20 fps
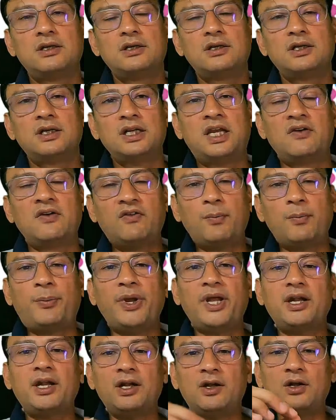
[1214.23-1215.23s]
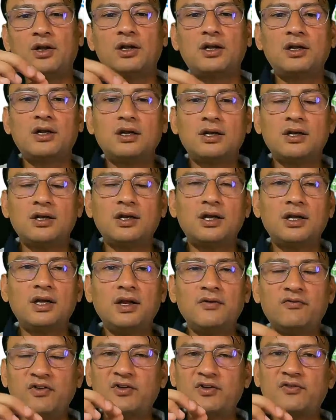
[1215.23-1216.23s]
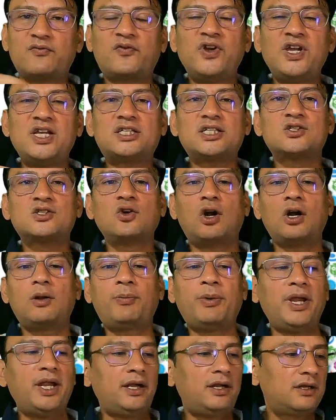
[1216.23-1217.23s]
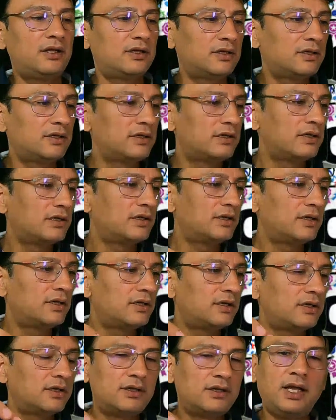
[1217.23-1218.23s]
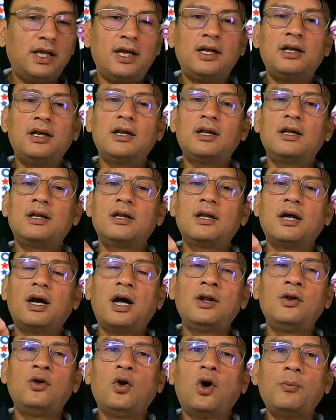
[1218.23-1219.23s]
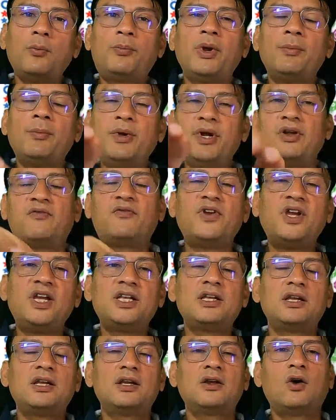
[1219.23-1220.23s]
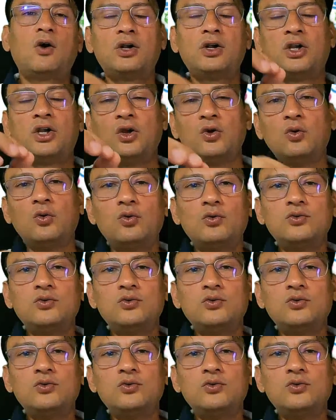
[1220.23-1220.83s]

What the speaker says: Give a parent, if the fees is not paid, then a non-payment fee or due